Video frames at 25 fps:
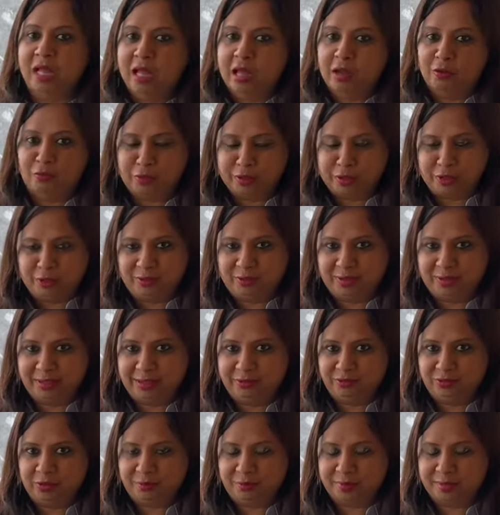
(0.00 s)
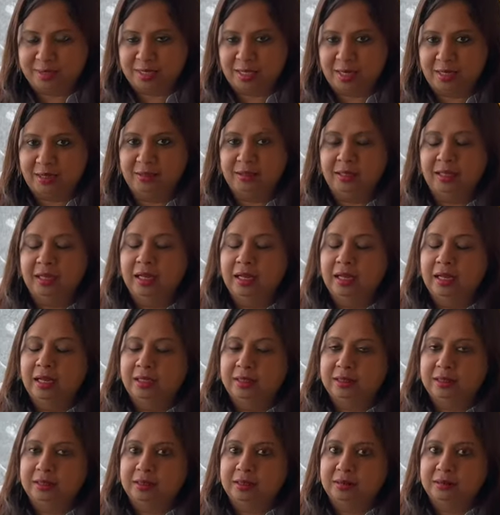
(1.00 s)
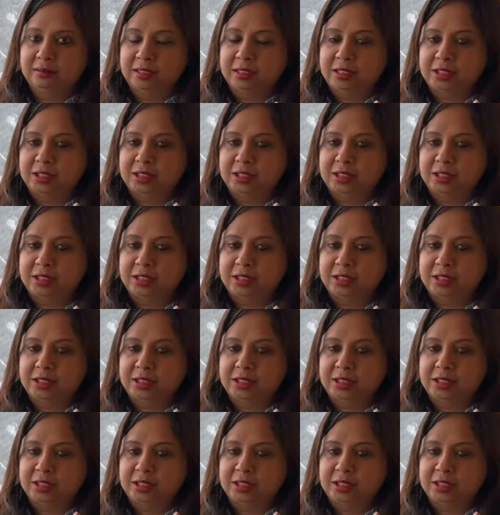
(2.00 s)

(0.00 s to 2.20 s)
once you receive the prasad, the